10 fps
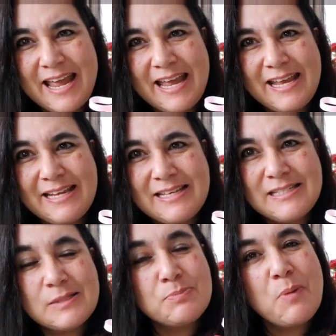a
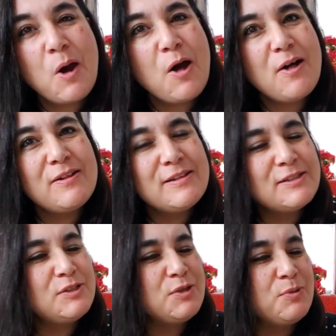
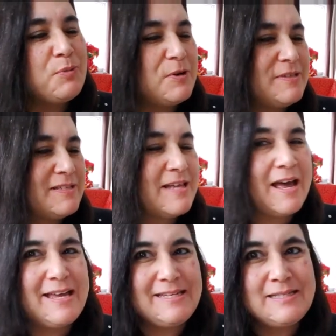small newborn
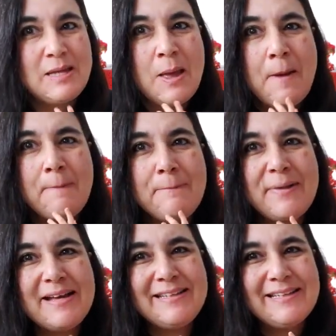size,
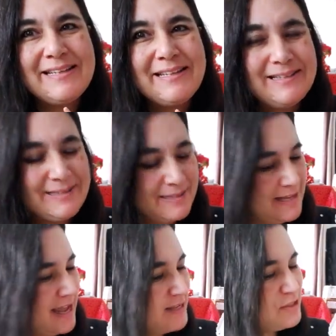but
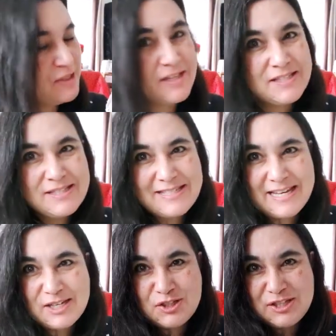as you can
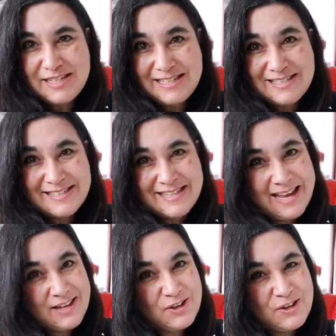see, she is
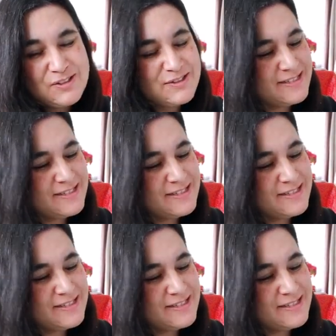in her